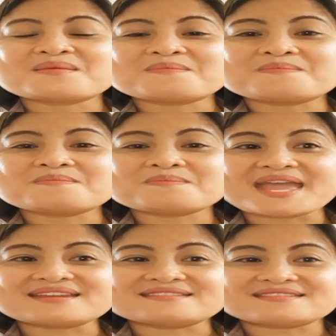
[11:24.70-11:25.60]

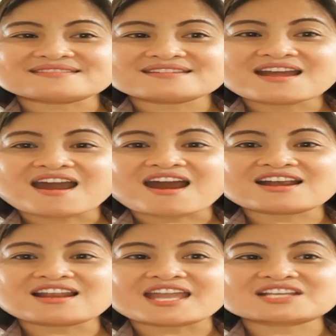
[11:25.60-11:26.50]
Men
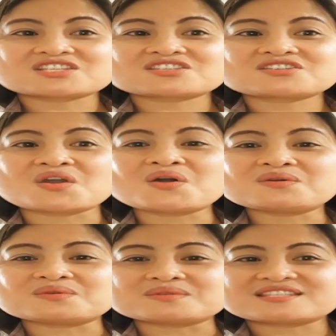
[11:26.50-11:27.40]
are like
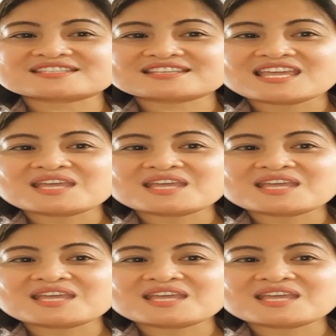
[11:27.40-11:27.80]
stones,